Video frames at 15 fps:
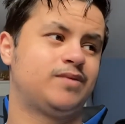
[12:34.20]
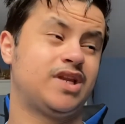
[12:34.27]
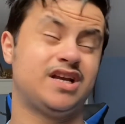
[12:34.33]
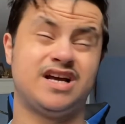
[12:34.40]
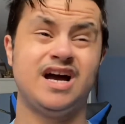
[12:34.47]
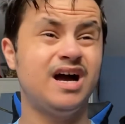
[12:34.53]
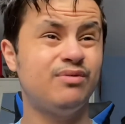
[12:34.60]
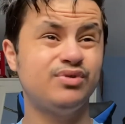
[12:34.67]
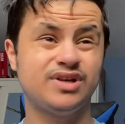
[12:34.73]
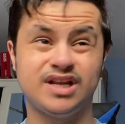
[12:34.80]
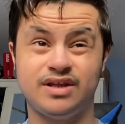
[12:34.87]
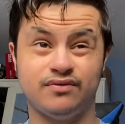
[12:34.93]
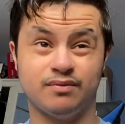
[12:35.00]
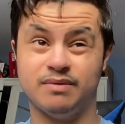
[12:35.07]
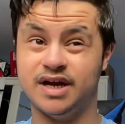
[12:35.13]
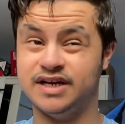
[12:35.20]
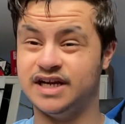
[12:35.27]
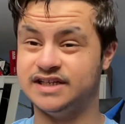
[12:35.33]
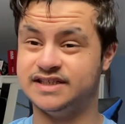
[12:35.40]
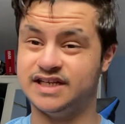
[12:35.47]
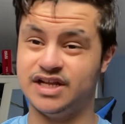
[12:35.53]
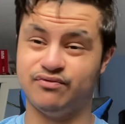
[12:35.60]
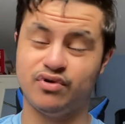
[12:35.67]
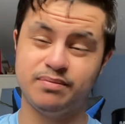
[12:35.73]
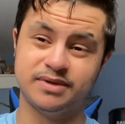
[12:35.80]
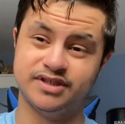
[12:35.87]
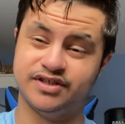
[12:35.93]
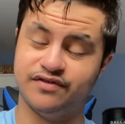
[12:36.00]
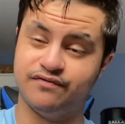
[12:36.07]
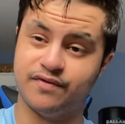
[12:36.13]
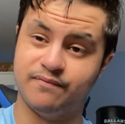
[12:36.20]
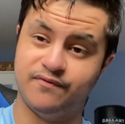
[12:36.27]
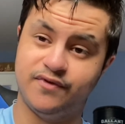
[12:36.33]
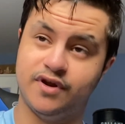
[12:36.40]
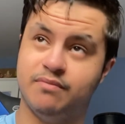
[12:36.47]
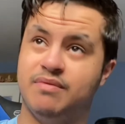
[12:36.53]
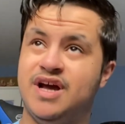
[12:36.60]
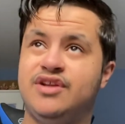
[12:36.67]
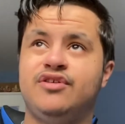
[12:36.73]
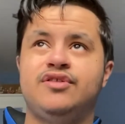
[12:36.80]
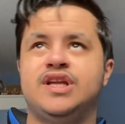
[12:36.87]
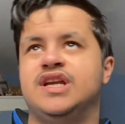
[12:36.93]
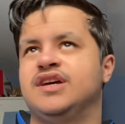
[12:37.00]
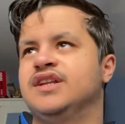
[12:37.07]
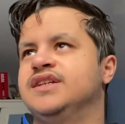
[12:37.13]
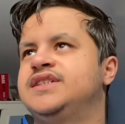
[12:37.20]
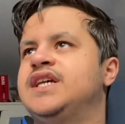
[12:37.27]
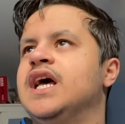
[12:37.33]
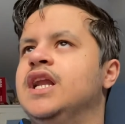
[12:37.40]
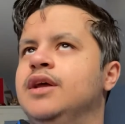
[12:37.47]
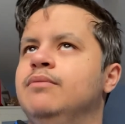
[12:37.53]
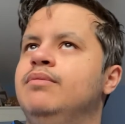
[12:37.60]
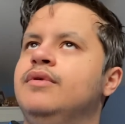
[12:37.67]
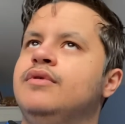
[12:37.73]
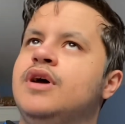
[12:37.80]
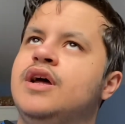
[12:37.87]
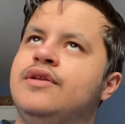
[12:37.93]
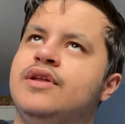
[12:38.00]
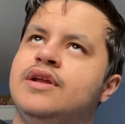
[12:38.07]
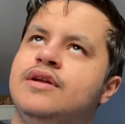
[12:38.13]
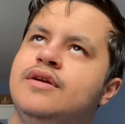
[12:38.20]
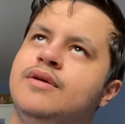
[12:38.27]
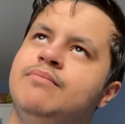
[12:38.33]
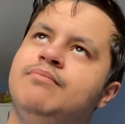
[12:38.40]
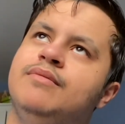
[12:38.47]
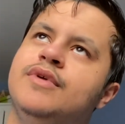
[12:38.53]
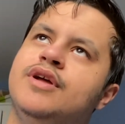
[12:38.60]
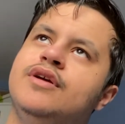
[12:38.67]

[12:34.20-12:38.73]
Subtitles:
I wouldn't even mind Anthony Robinson from Fulham, but I don't think they're going to sell him, because